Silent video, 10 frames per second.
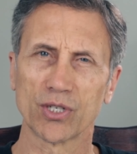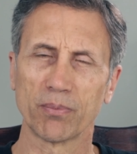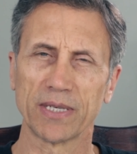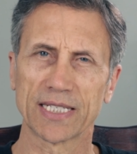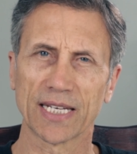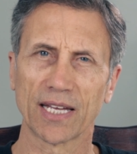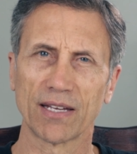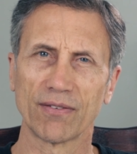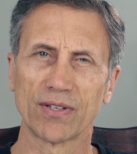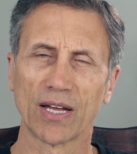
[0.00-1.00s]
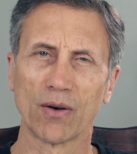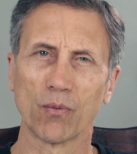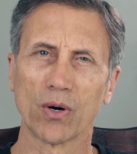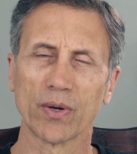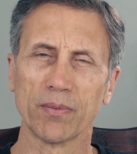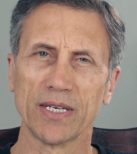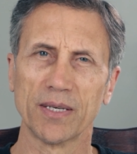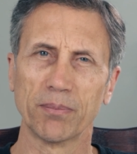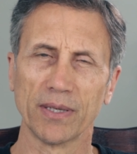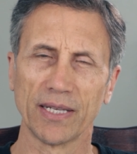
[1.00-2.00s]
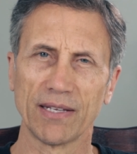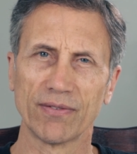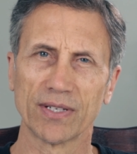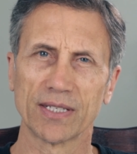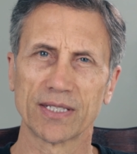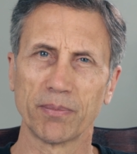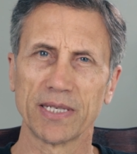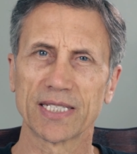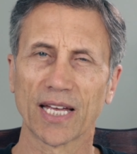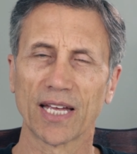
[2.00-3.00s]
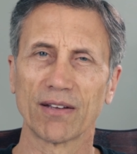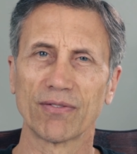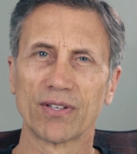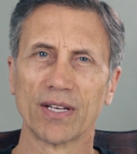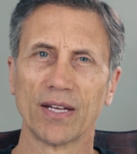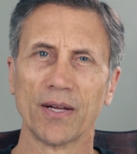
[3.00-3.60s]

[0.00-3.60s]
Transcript: should be saved and what we need to believe in to be saved.